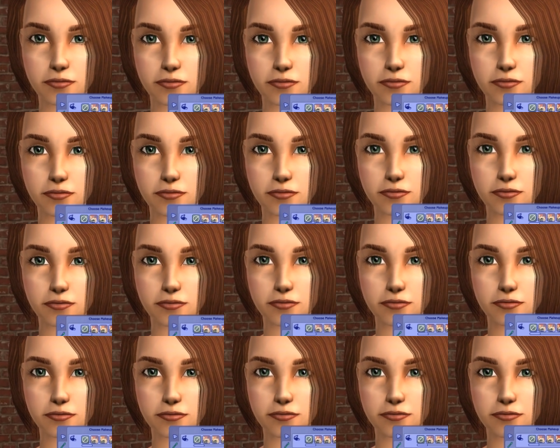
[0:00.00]

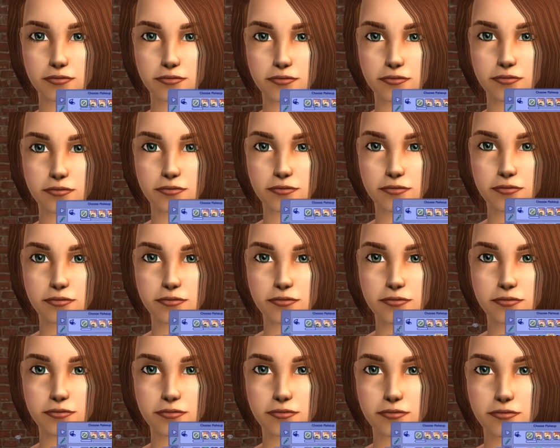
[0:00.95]

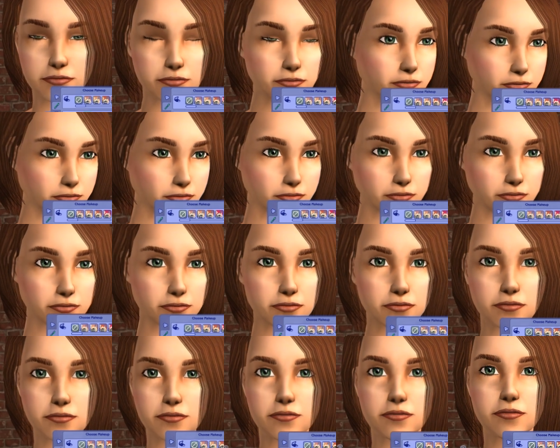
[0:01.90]

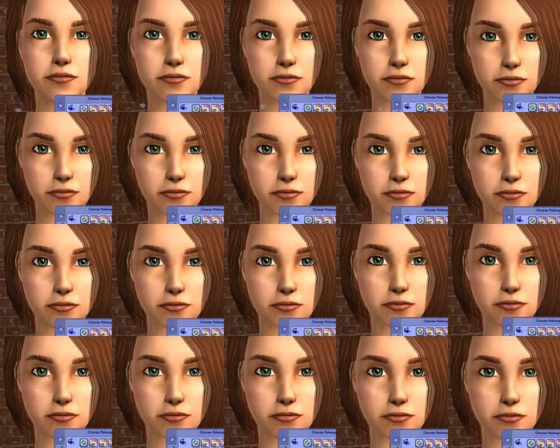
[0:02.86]

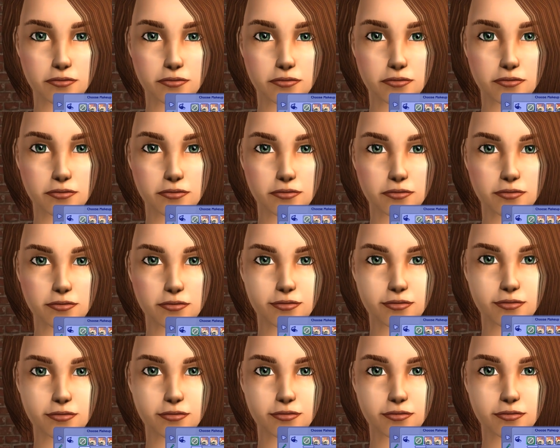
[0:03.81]

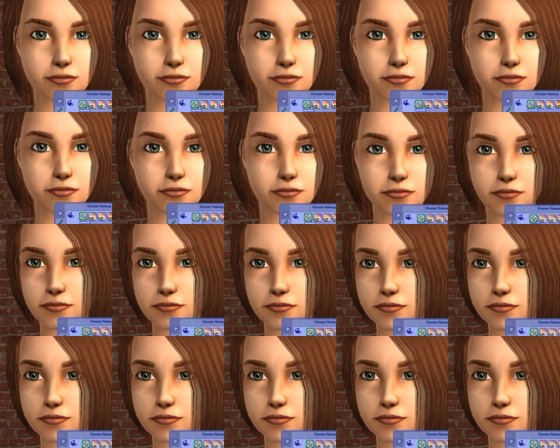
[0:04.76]
[no speech]